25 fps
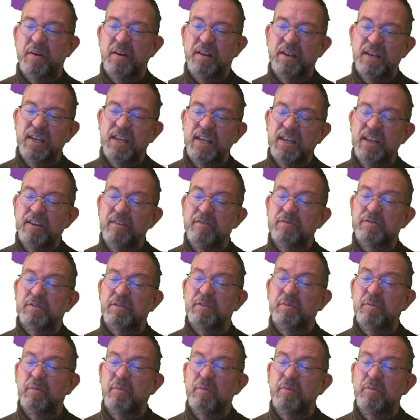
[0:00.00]
leaves
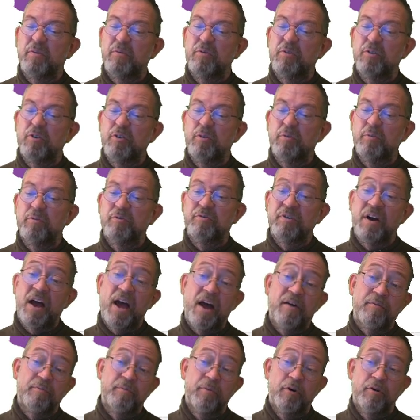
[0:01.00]
room for
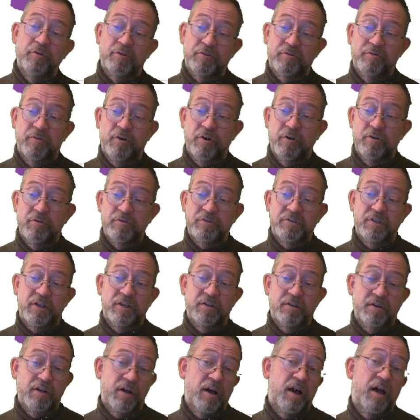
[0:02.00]
have motor roads
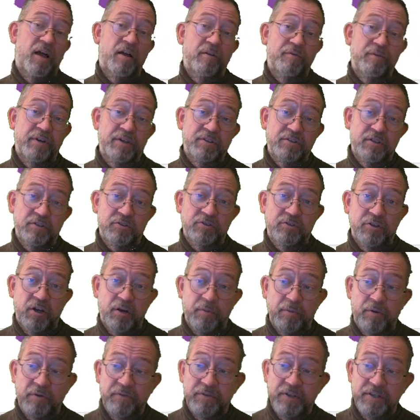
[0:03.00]
and other things on
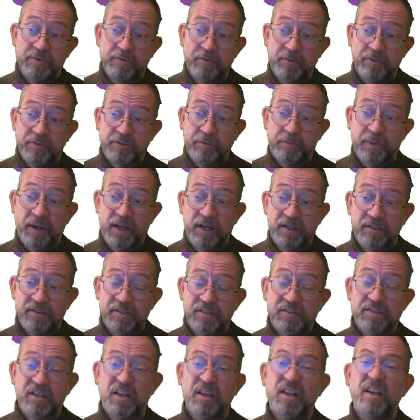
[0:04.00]
top of these
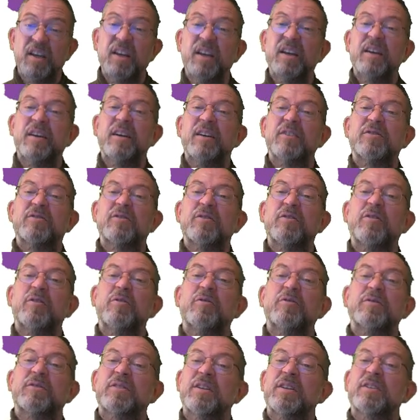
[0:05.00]
municipalities is to
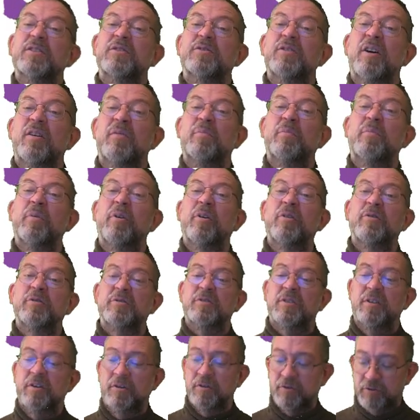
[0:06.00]
use this
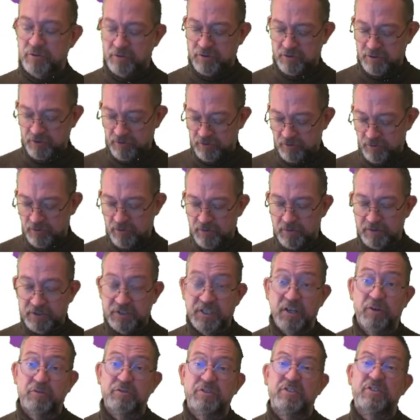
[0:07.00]
sunburst tool,
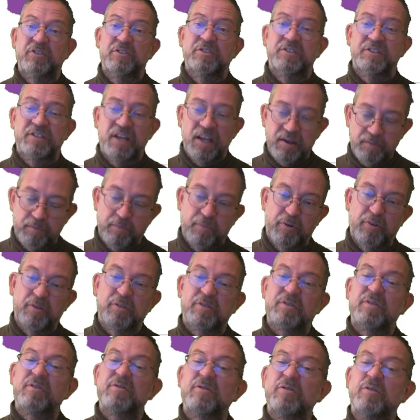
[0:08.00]
shape
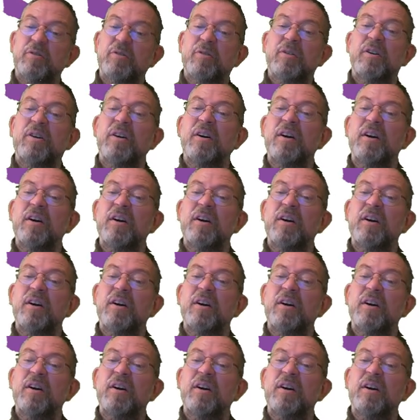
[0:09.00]
burst tool.